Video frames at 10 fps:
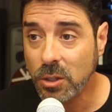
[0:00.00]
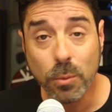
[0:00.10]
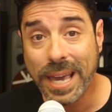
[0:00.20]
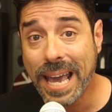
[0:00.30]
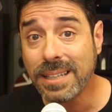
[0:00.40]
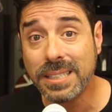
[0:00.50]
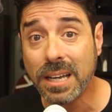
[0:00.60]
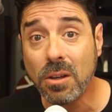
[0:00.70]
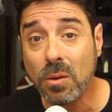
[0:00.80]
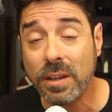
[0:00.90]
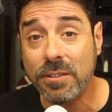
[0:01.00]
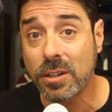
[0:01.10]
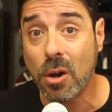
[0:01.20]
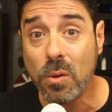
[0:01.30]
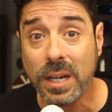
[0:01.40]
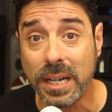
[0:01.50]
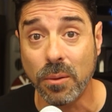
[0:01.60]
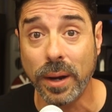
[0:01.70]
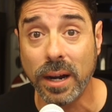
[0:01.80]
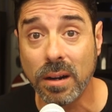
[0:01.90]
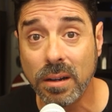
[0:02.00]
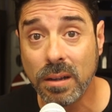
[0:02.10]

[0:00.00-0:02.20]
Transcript: you can't tell if you're going anywhere.